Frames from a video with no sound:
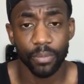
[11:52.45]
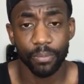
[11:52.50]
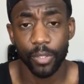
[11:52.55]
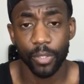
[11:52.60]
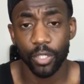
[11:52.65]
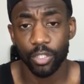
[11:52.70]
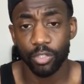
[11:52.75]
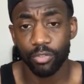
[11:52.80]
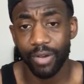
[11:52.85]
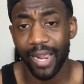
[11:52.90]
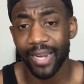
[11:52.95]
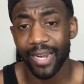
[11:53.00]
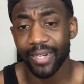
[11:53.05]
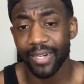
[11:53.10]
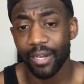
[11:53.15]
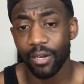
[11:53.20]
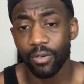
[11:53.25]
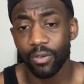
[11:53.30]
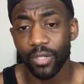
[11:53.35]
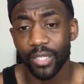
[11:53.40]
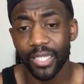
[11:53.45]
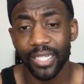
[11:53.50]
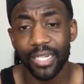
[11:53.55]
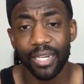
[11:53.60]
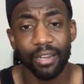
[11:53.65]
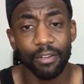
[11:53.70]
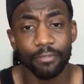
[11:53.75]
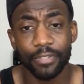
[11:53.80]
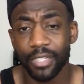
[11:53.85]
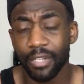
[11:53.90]
Because right now, he
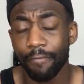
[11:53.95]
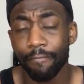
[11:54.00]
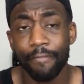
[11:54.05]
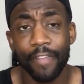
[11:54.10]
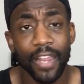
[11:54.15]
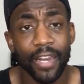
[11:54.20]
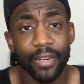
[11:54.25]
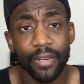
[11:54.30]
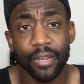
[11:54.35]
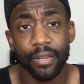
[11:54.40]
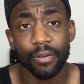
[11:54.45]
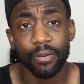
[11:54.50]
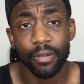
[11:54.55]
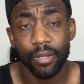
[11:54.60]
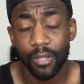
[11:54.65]
loves defending.